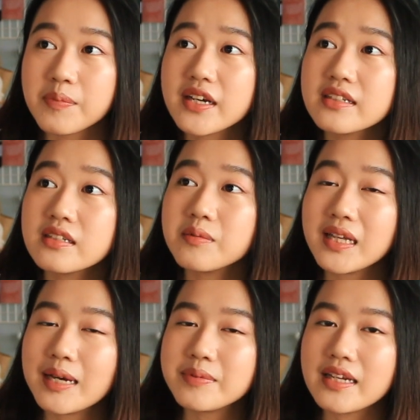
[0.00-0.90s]
because
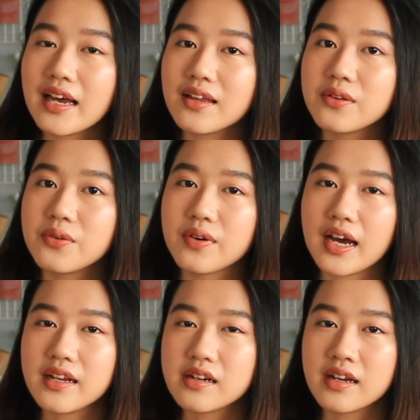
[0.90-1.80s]
sometimes I do
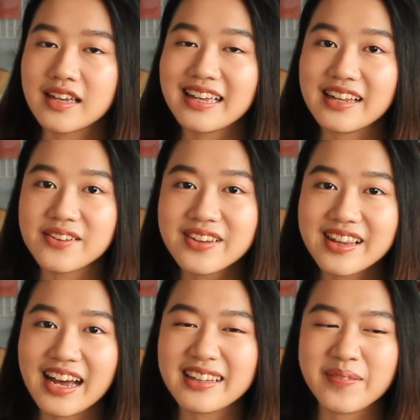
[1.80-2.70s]
kind of get into
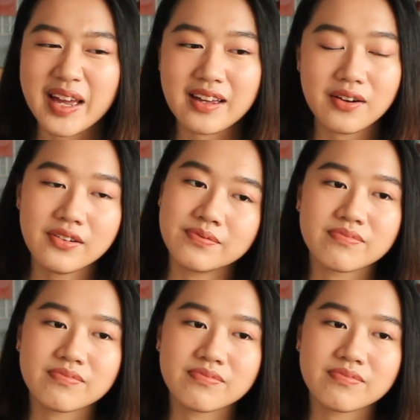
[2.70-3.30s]
that and like, oh,